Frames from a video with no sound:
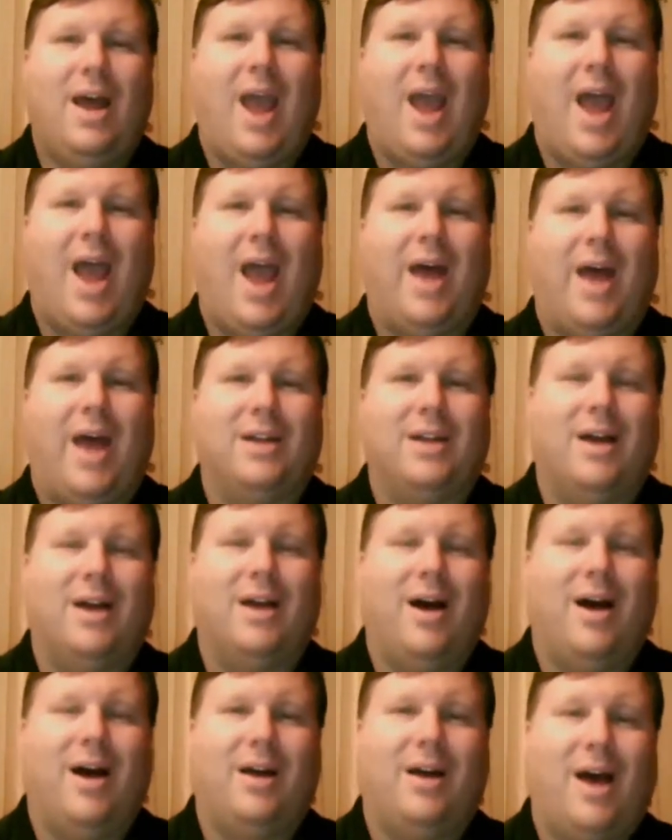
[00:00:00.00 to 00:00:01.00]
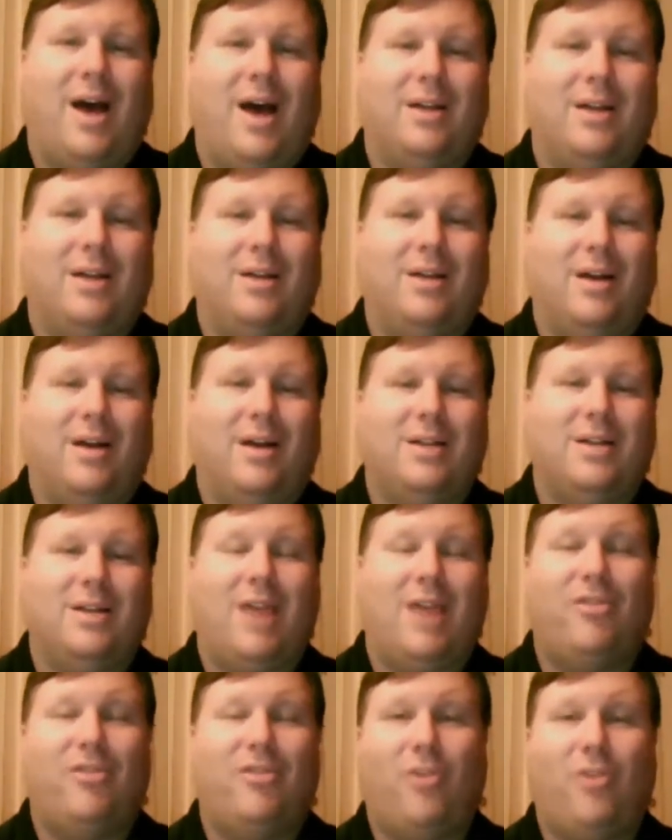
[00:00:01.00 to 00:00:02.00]
And on
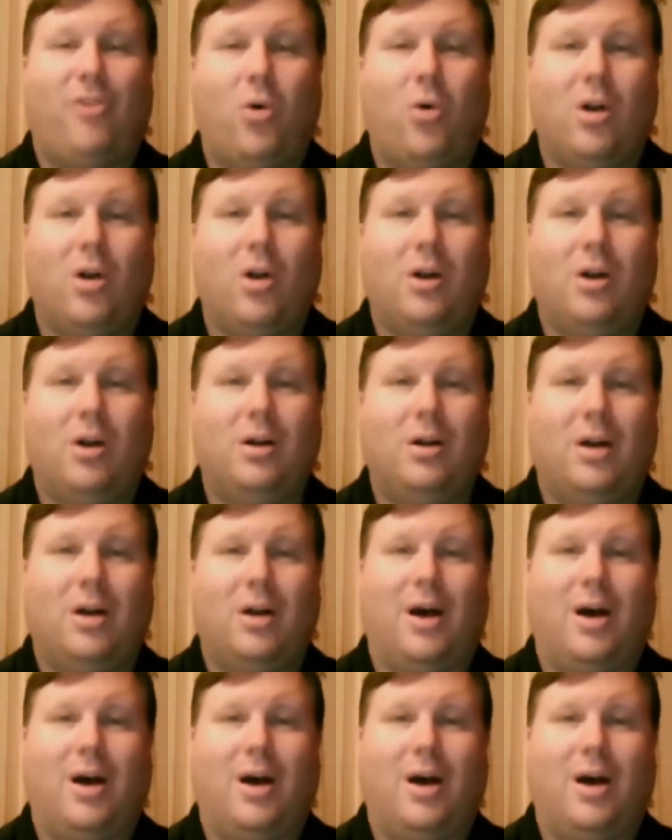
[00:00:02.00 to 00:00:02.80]
day 4,